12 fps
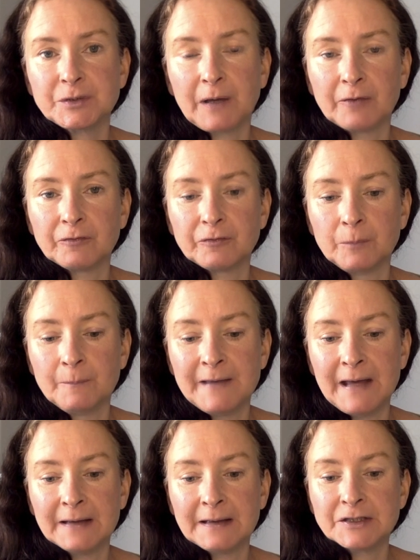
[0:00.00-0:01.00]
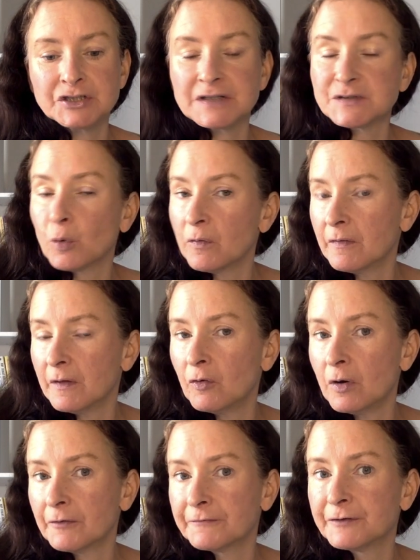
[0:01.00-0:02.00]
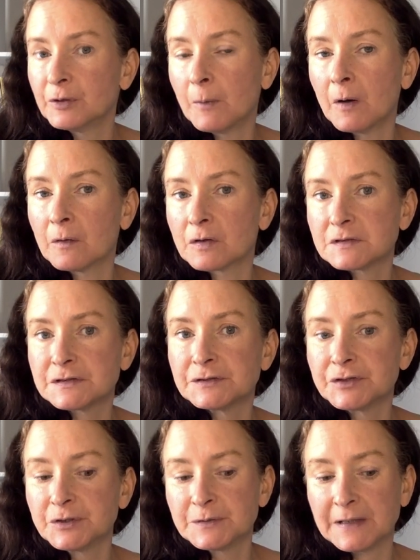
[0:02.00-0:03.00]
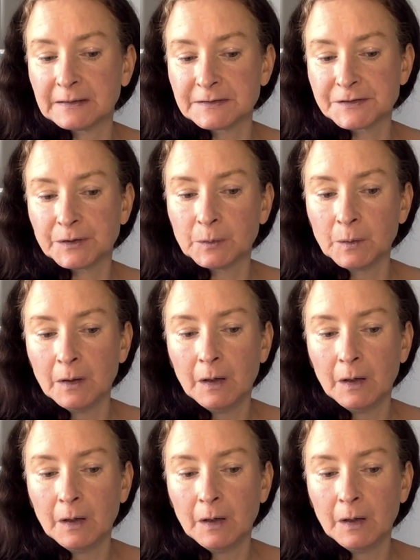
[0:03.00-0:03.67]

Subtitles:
get from the NHS, although there are a few markers that do tend to,